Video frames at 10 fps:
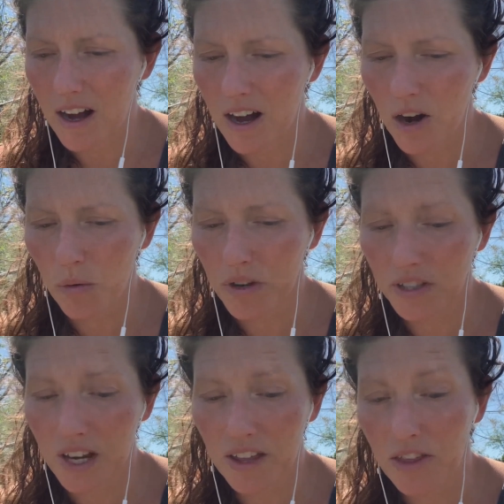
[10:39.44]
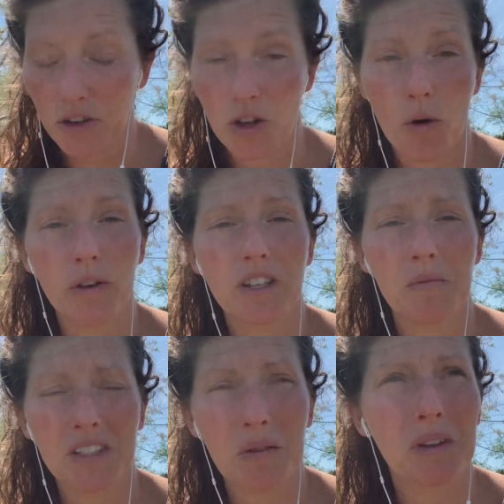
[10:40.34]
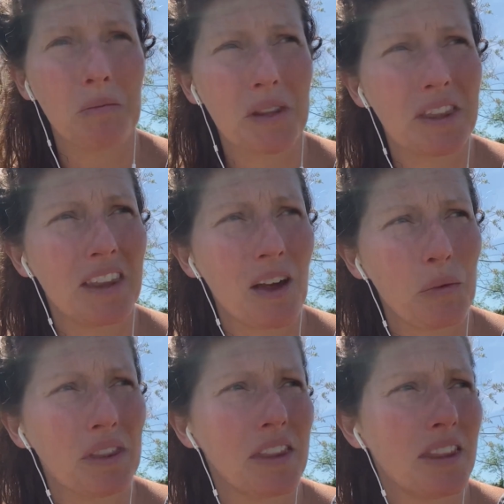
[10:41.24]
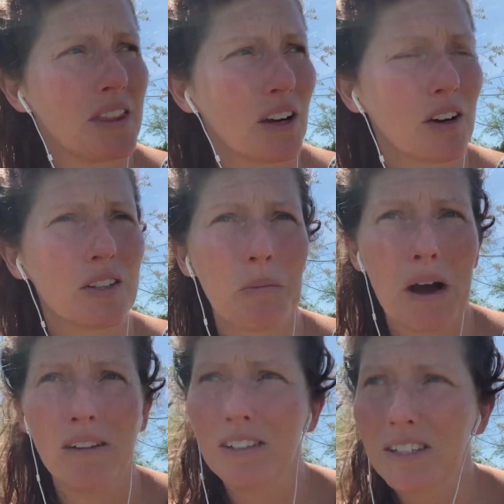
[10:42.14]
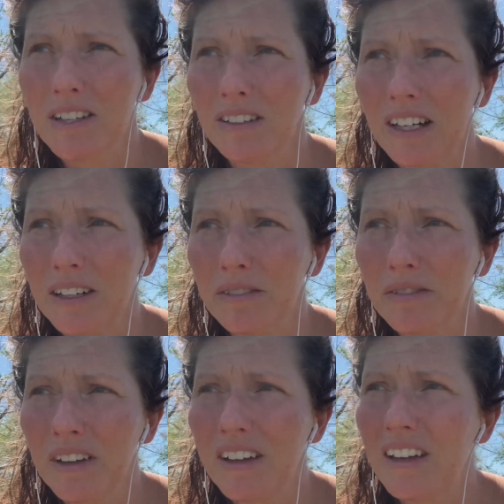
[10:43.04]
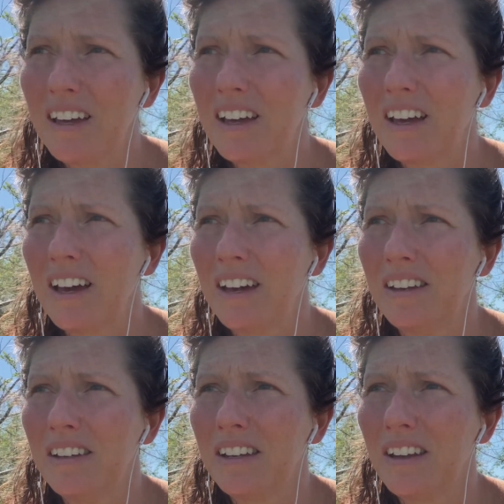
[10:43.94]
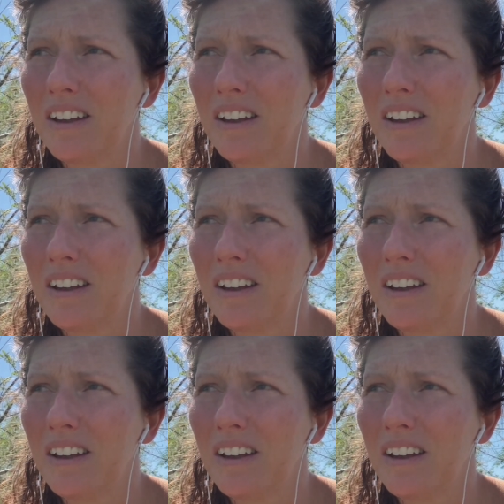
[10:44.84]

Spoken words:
I don't want to say that there's always going to be something, but I mean, there is a balance to life, and